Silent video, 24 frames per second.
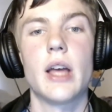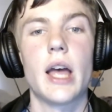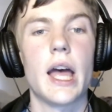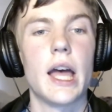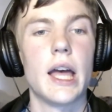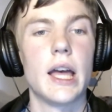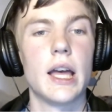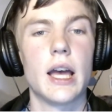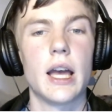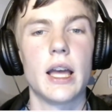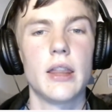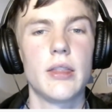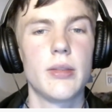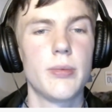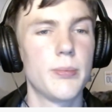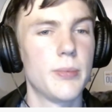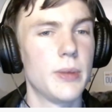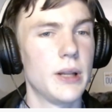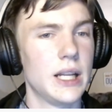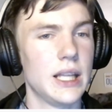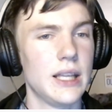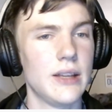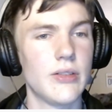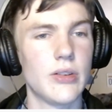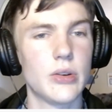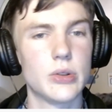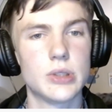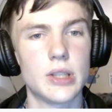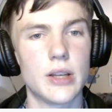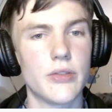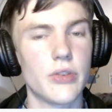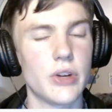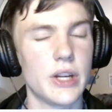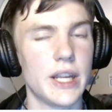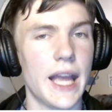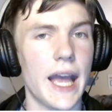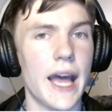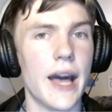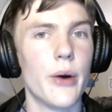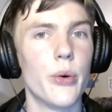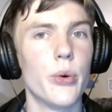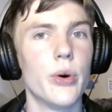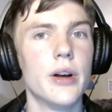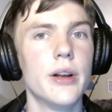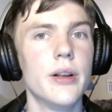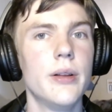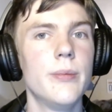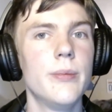I believe it was every
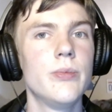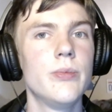hour.